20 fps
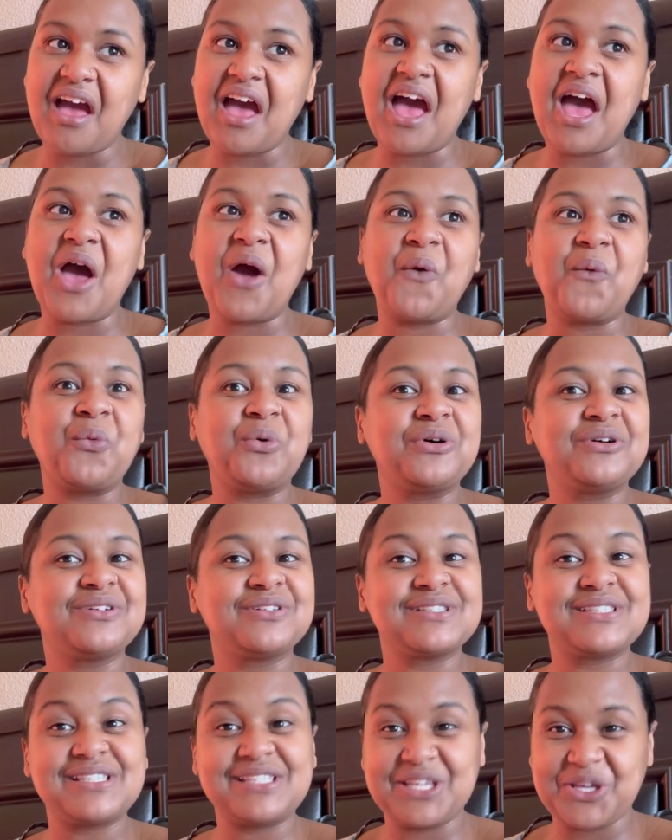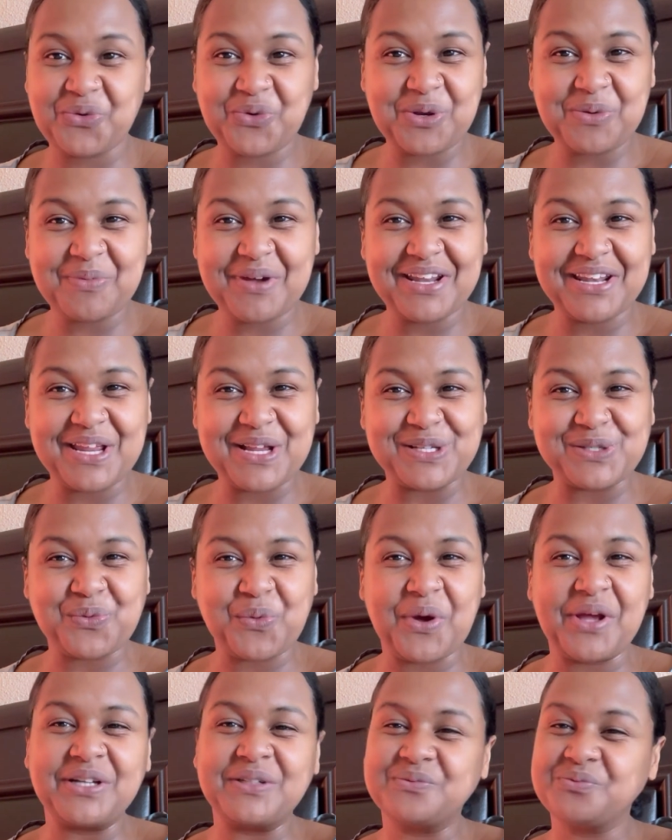I will see you in my next
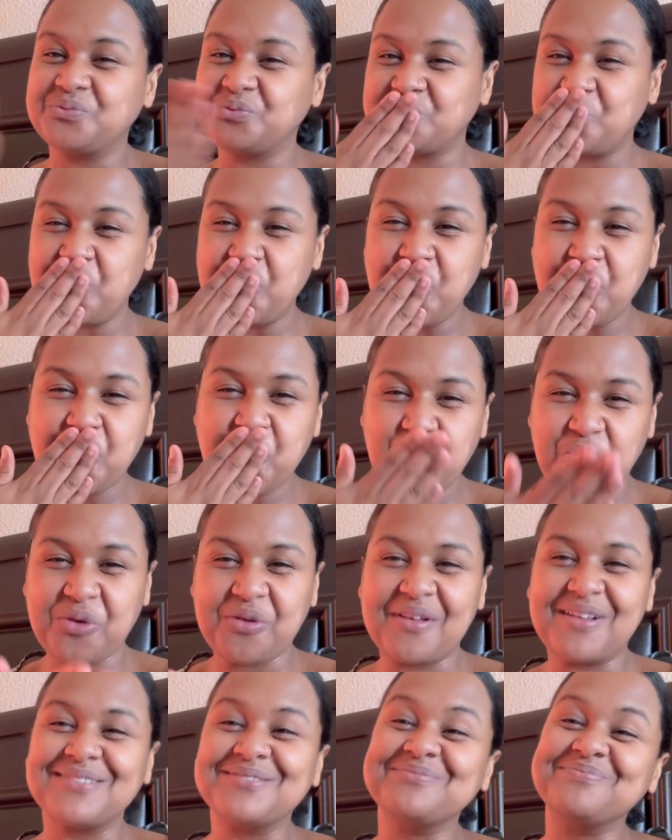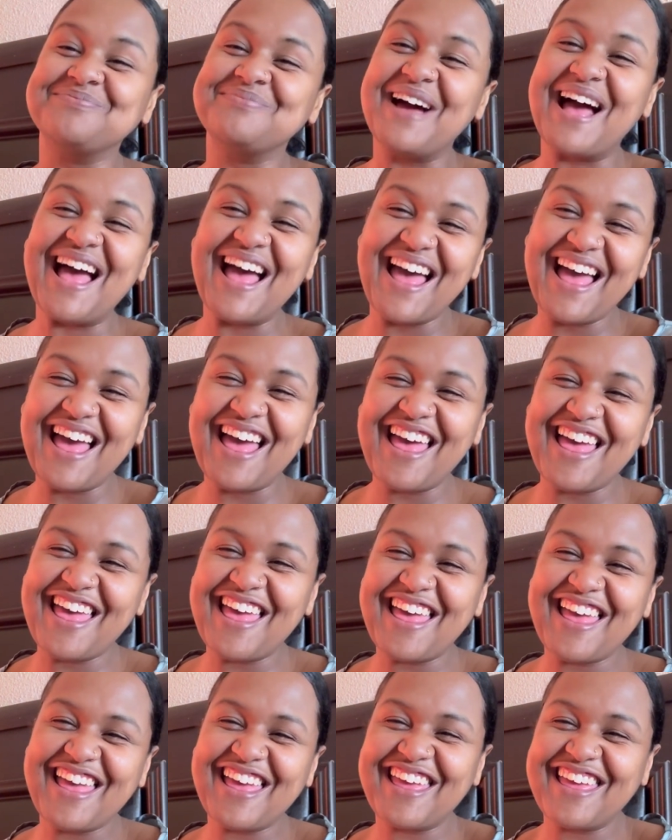one.
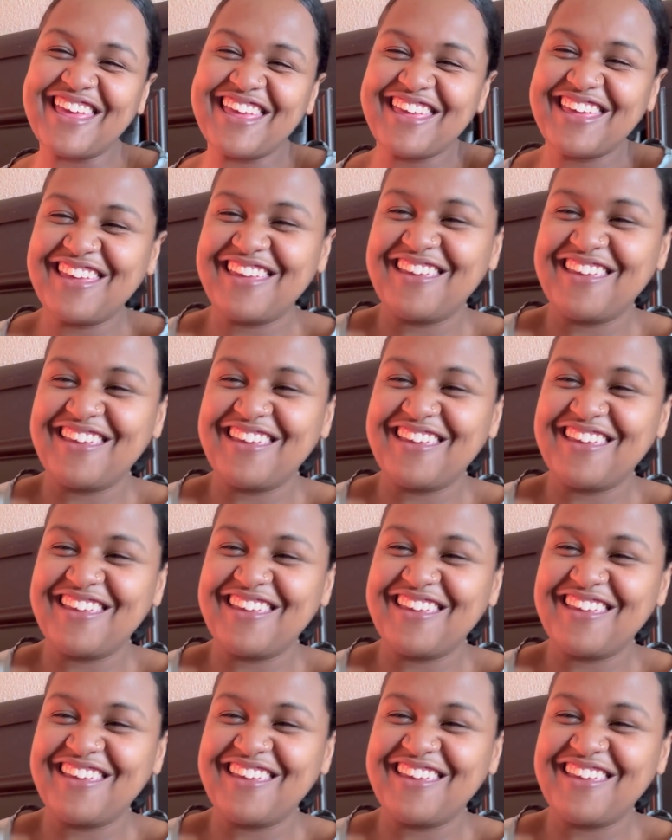Bye.